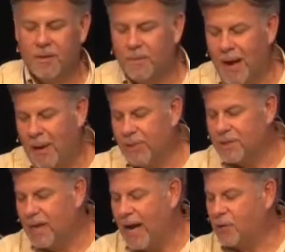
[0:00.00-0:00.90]
The Bible
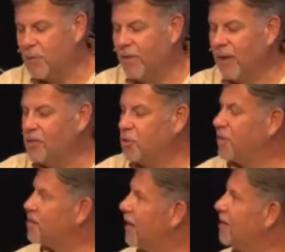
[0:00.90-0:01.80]
is God's revelation
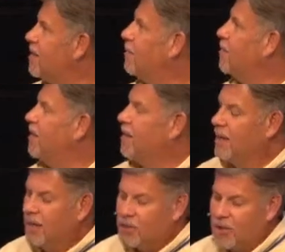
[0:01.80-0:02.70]
to us. 2 Timothy
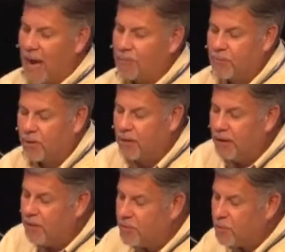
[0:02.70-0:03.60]
chapter
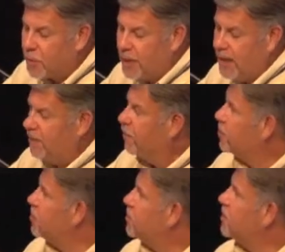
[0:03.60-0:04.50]
3,
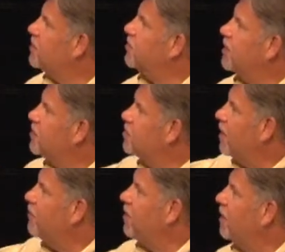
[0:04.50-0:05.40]
verses 16 and
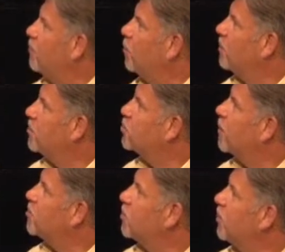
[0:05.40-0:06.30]
17, if you'll put the
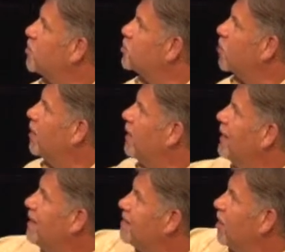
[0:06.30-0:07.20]
scripture on the screen,
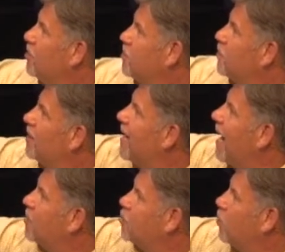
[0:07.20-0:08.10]
tells us that
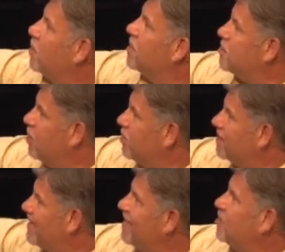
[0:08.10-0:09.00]
God's word is here to
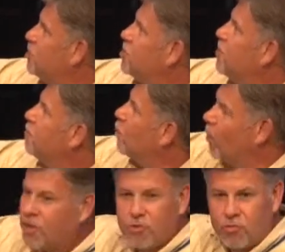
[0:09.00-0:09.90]
teach us
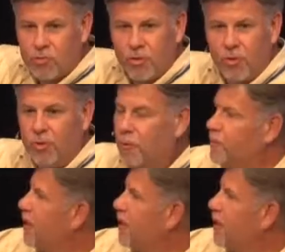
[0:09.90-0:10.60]
what is true.